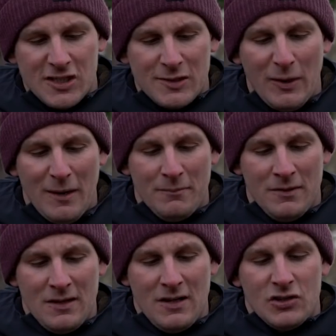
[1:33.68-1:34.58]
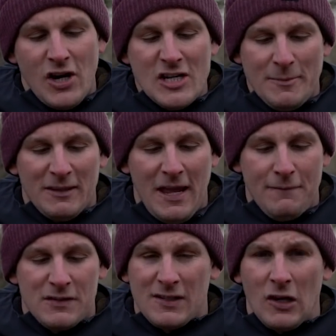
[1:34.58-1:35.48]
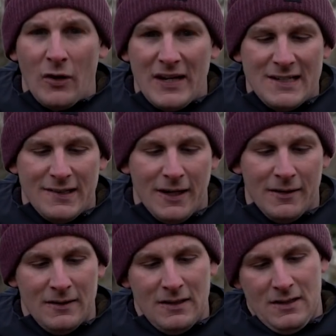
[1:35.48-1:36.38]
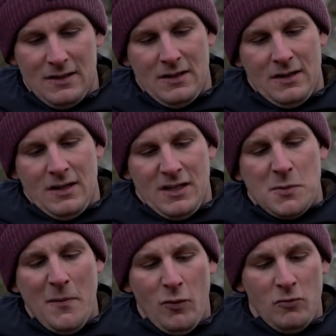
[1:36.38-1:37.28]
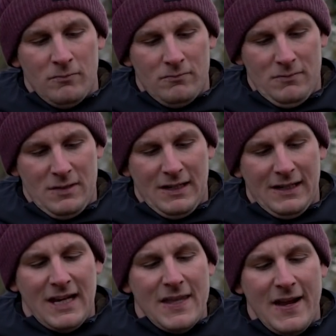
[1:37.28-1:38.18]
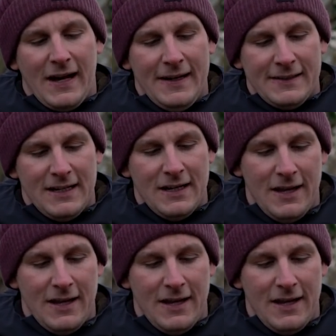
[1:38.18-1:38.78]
Just so when I'm changing my depths, it's a lot easier. Swivel, get that clicked in